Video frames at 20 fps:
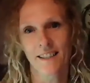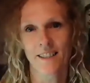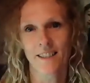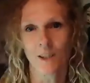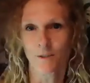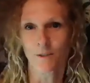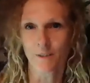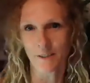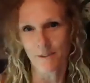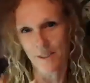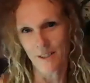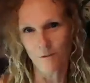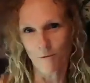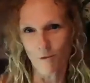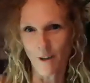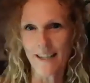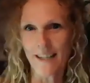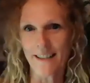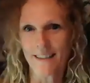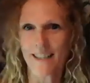we would
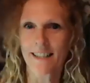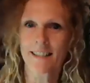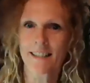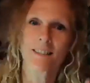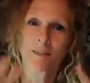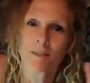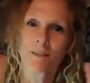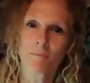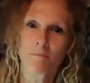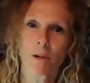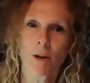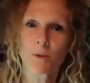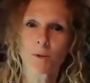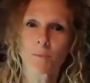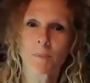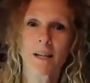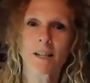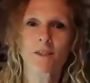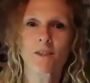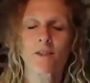write things and
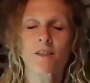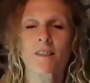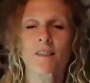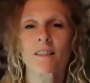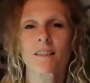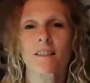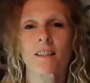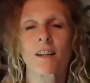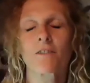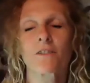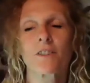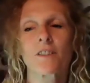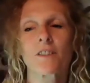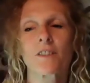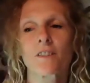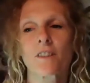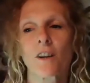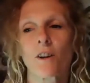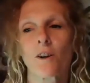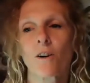post pictures and stuff. And
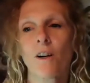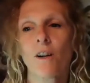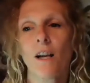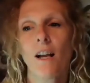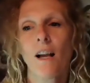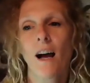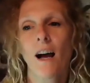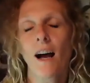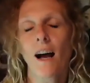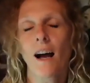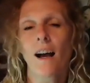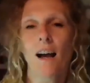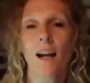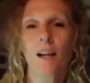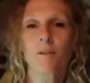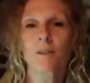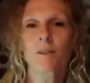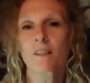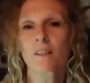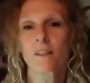so
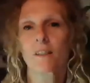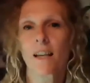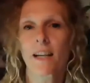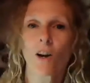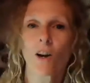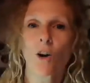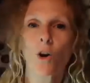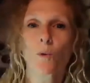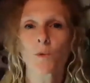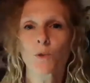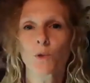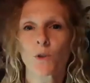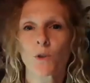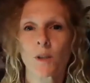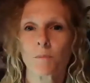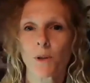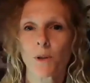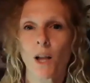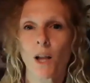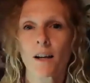I was in like a
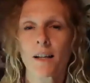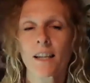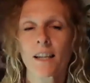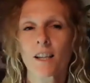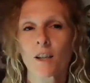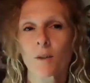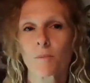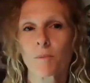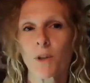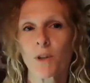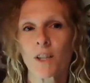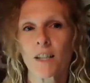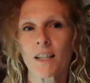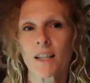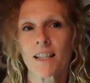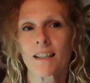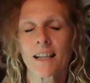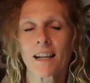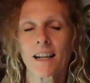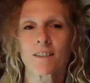homeschooling blogging
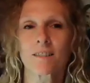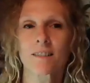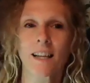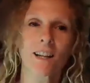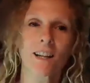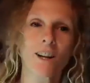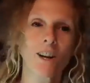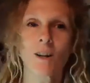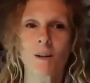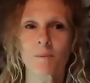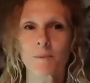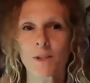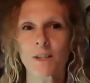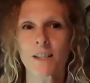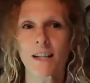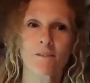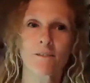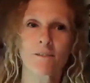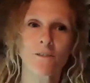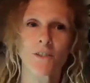community, and I was like, oh, I'm
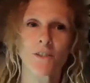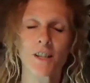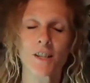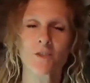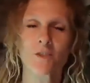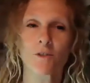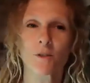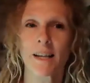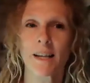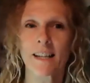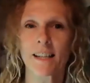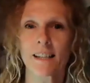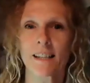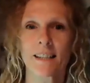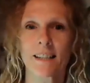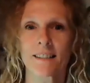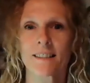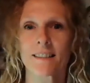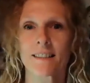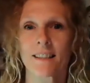creating for this for my
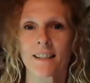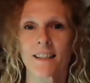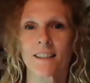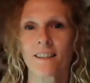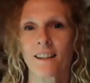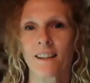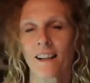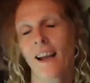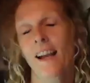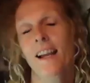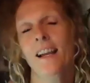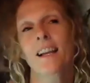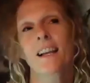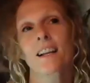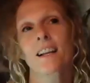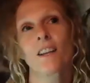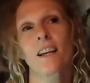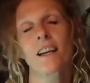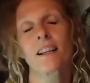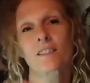kids. And I
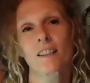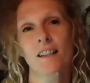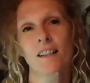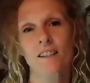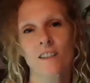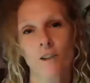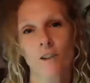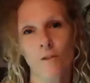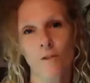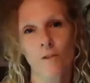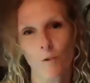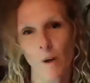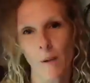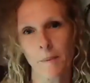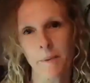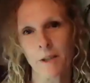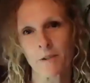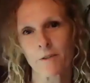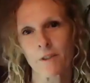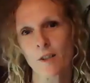had like such an
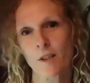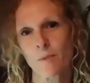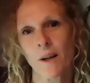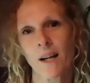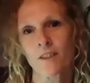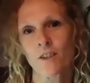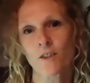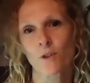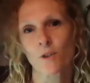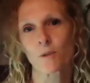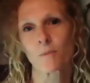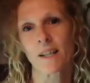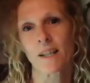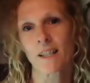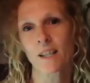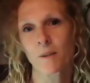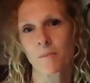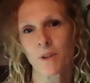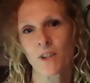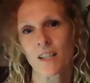overwhelming response through my
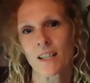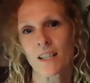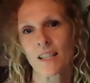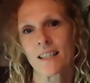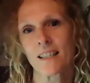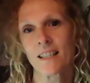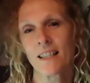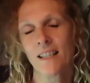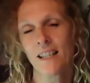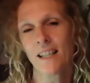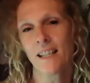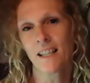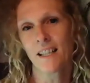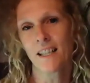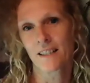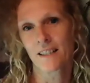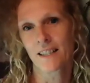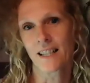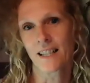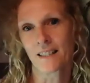community
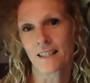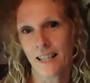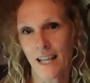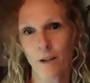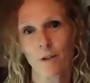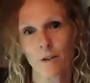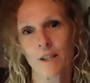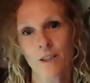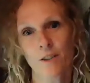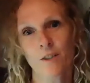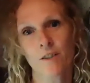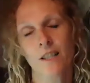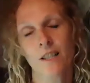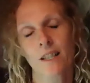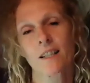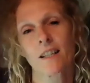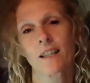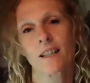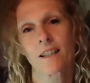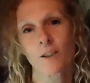that they were
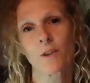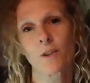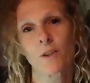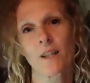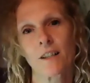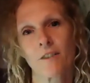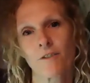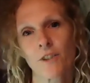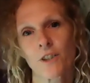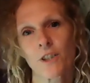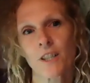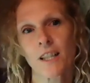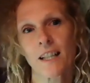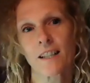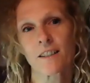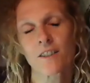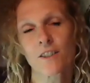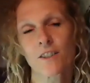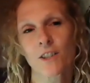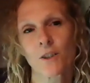interested in doing it for their
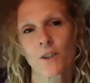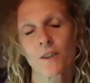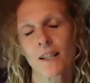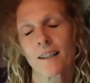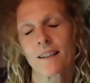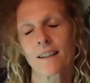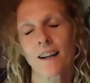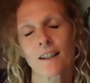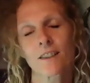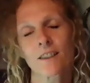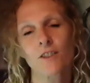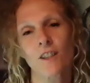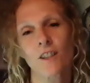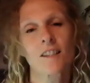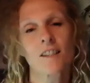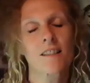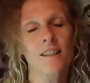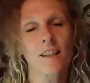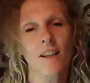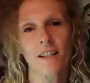kids too, that yeah, I
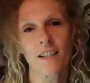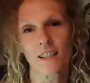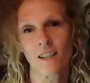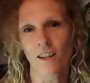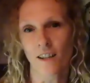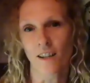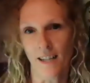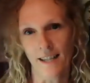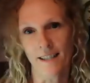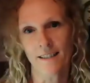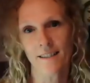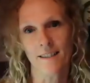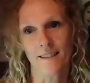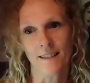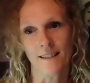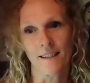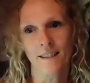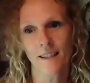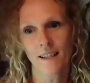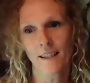started selling it on
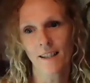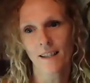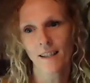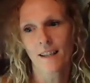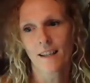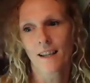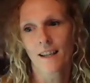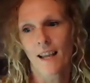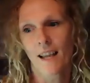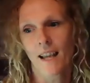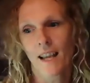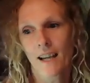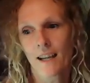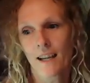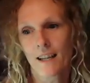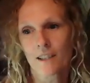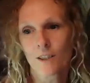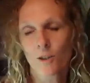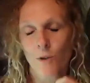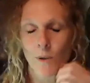Etsy
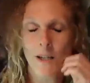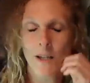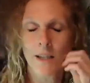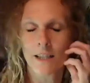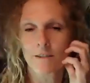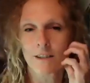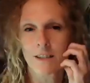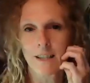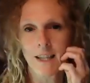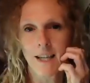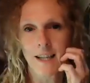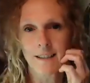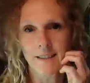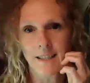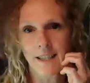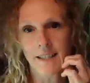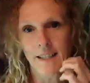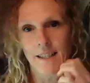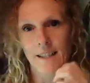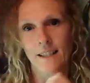and quickly realized
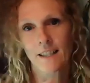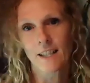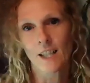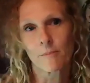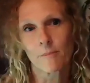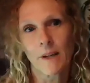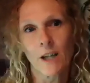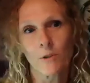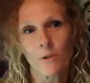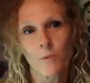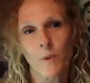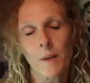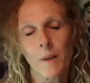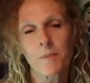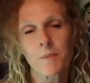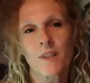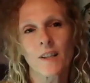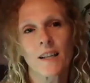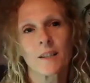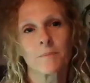I needed to get my own
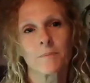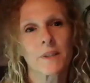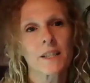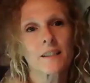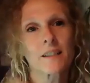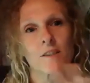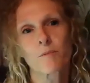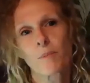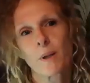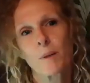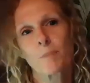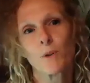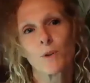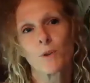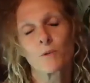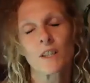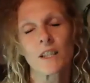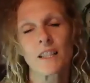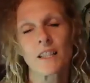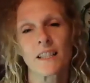website because
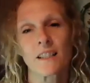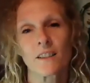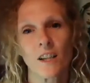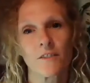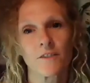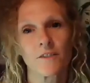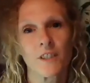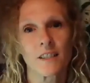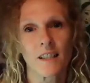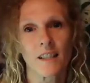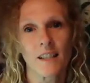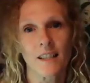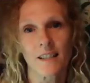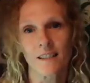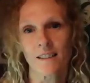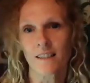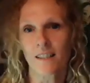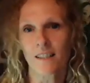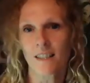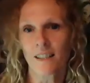people really loved it.
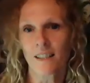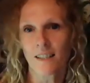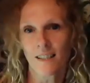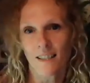And